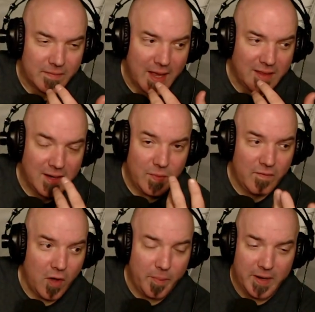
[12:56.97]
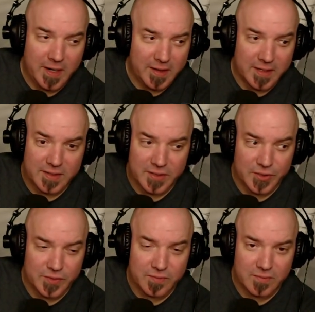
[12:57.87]
I think we've all been in this,
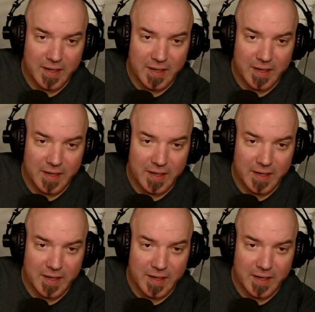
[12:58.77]
dude.